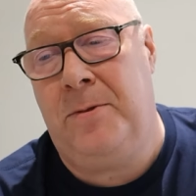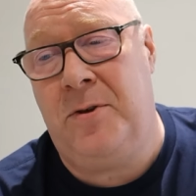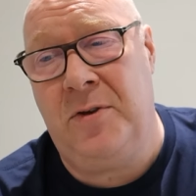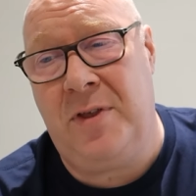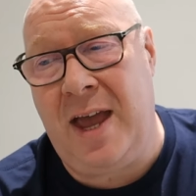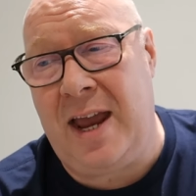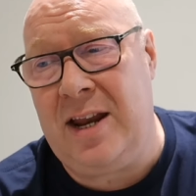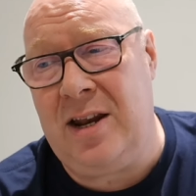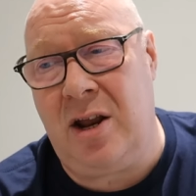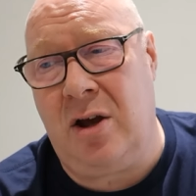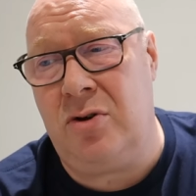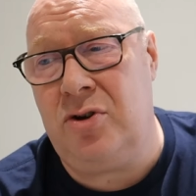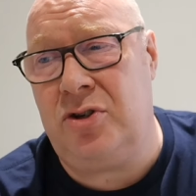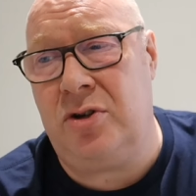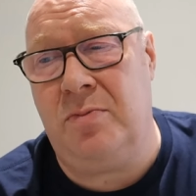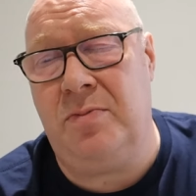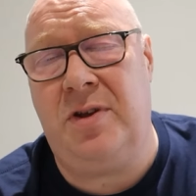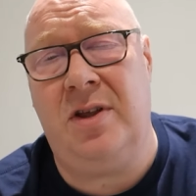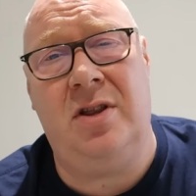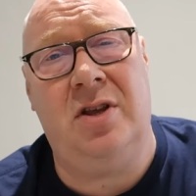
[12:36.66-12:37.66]
do they know
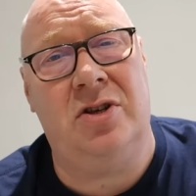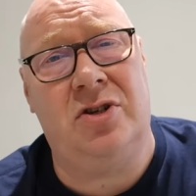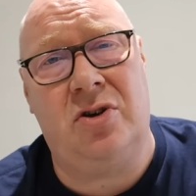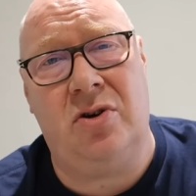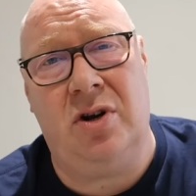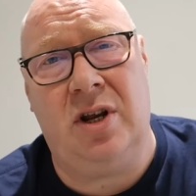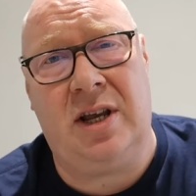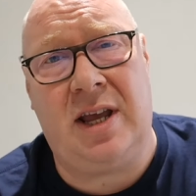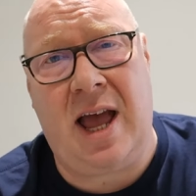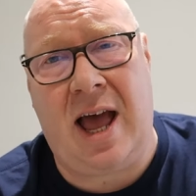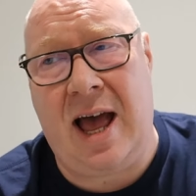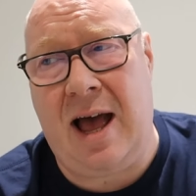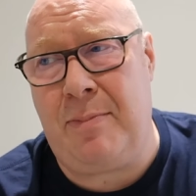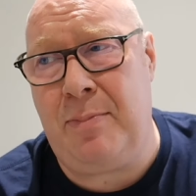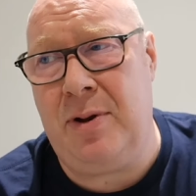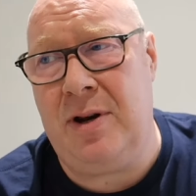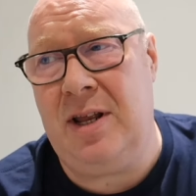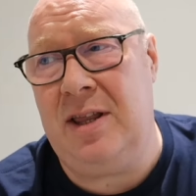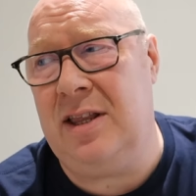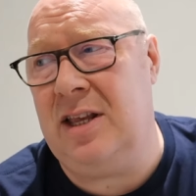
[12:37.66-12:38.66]
something that's going to
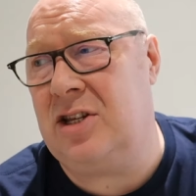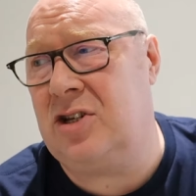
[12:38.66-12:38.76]
happen in